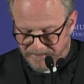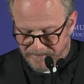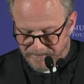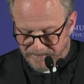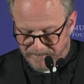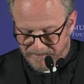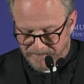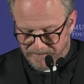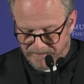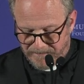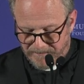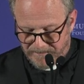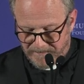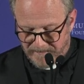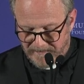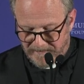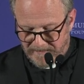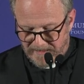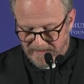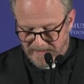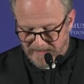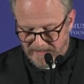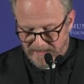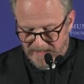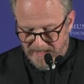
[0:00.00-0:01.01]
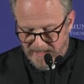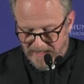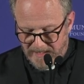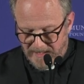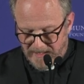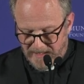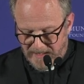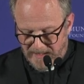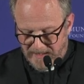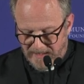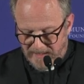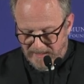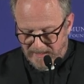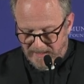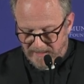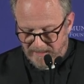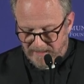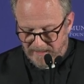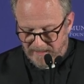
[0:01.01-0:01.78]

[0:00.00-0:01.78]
(silence)